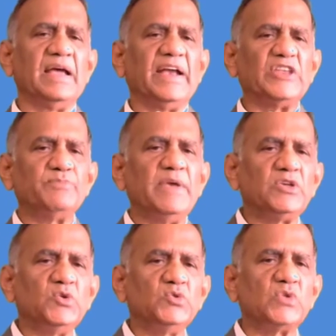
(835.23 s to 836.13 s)
It is
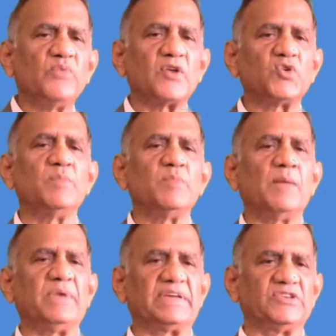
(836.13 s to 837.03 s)
being used for human
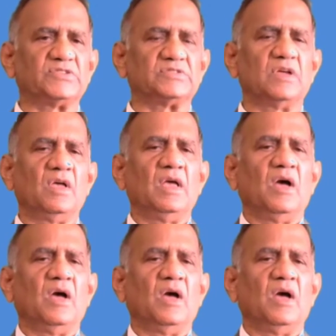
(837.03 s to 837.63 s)
applications.